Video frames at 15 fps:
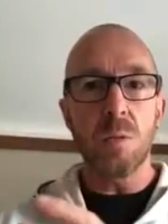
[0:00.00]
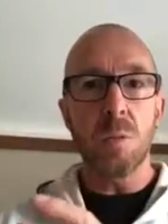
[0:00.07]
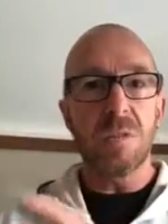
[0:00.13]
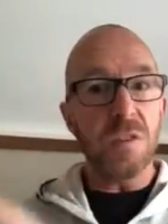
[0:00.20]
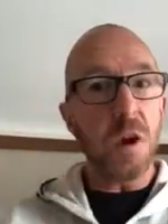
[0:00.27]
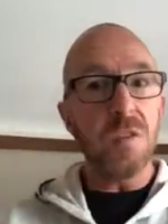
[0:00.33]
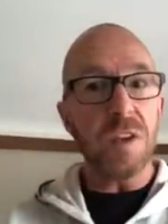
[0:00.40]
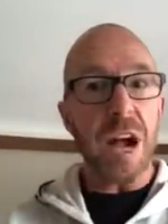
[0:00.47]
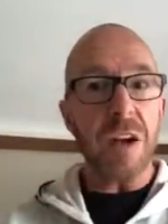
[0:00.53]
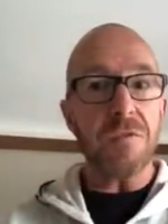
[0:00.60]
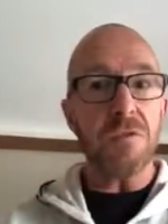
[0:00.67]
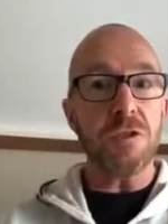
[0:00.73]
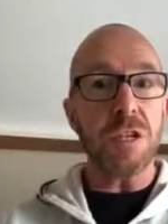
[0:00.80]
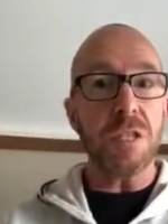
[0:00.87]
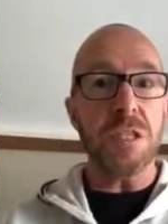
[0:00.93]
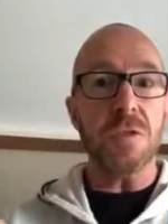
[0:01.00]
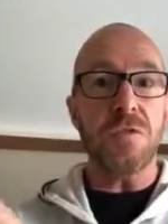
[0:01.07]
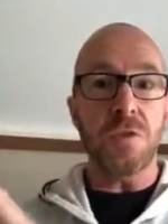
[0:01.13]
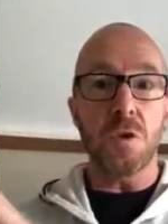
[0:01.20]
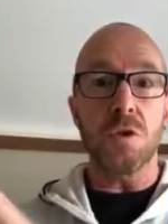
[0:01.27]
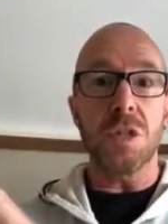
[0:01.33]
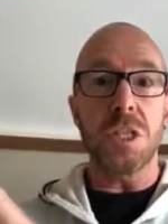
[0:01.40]
with other average
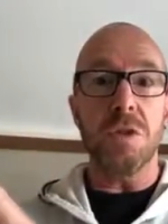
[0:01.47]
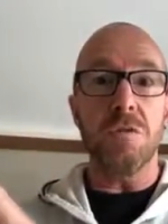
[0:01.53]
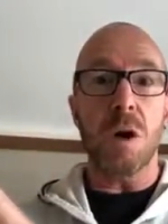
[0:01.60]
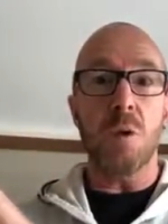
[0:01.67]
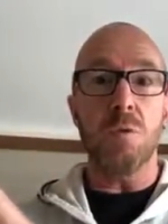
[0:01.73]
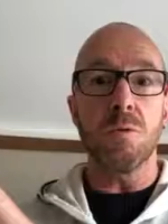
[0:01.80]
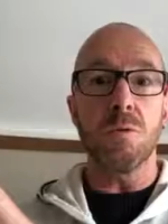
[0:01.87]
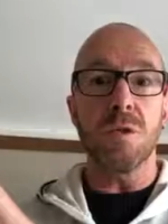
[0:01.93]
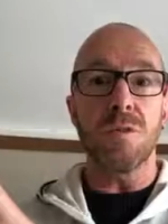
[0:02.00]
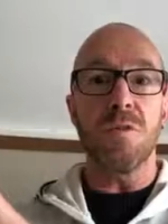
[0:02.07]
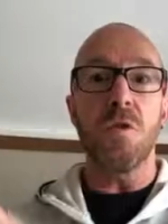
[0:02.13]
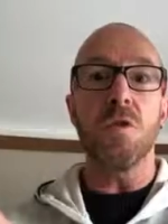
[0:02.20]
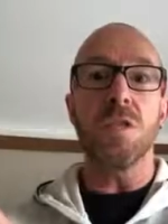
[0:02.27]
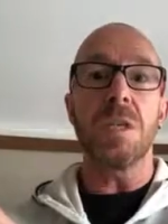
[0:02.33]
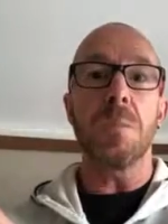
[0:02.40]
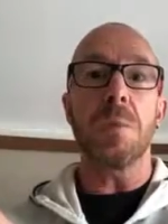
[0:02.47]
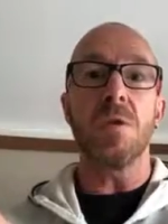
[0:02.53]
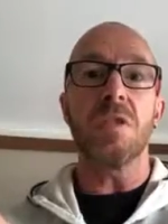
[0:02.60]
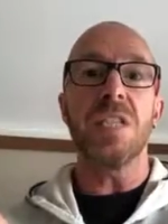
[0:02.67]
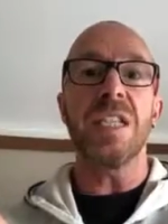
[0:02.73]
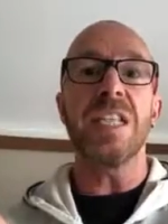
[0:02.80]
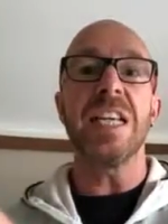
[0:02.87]
40 year olds and 40
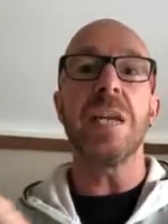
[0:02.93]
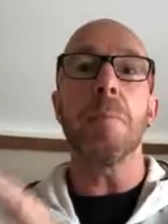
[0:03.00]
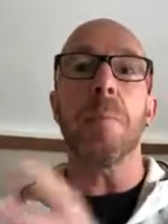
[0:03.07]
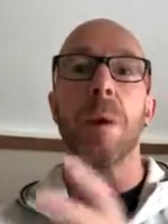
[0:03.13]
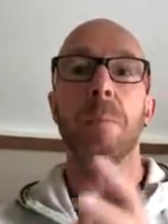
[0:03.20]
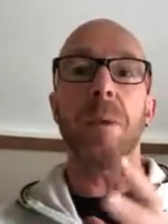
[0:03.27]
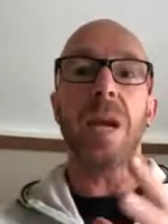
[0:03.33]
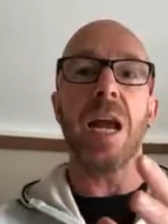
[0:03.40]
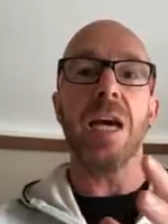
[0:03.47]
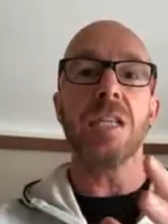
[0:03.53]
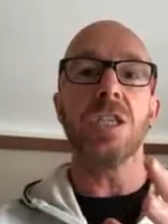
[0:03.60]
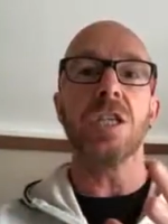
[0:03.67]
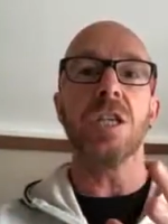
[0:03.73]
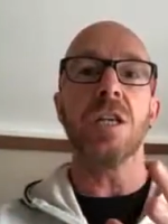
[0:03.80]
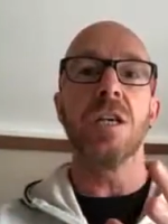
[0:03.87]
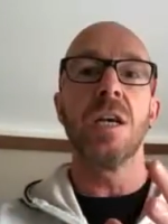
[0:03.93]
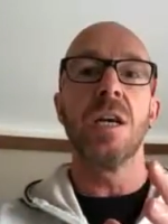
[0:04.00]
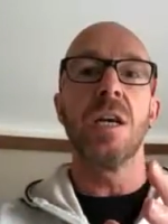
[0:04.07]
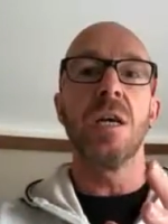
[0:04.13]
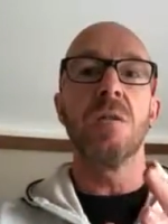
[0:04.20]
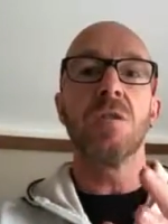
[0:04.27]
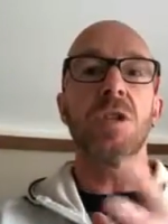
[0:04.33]
pluses in the population,
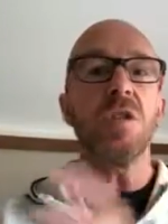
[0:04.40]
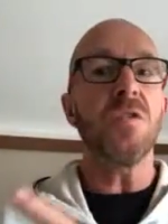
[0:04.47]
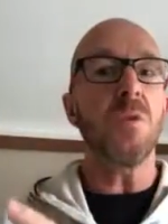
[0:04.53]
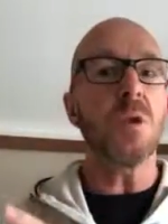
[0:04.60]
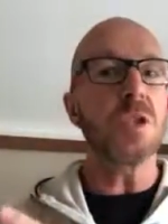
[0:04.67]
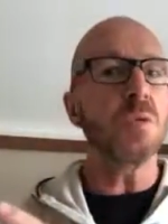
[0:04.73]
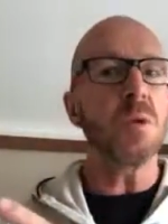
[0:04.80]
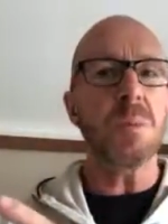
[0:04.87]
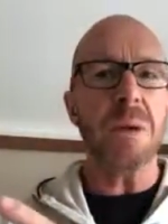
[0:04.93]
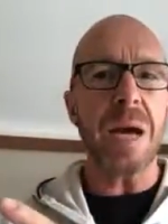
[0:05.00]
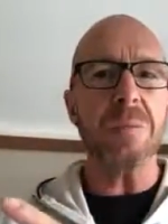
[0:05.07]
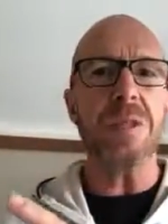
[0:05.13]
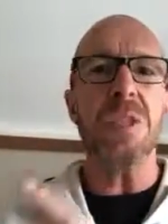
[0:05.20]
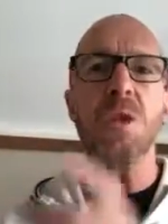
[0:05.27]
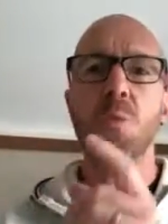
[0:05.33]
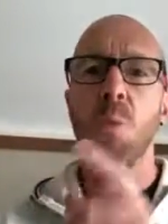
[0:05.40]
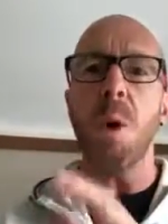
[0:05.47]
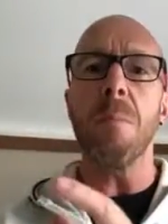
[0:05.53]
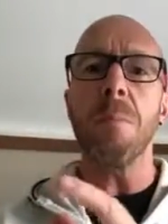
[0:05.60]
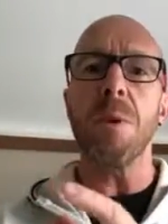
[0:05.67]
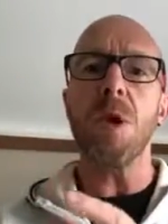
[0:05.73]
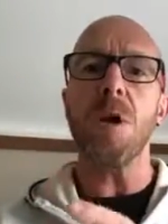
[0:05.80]
the other ones wouldn't be able to do
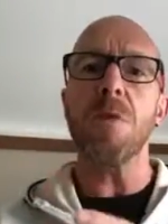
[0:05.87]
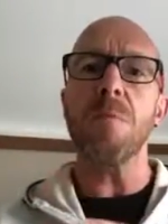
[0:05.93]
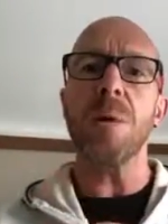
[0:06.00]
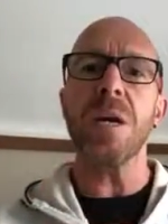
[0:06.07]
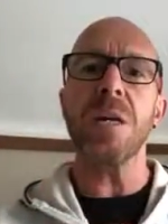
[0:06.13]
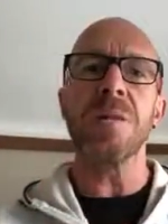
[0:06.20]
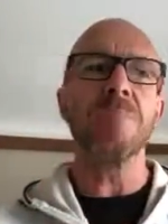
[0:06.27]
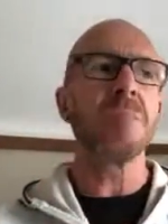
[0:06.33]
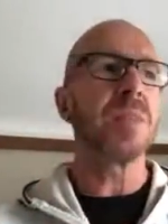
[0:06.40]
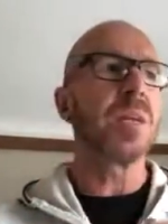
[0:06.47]
one burpee.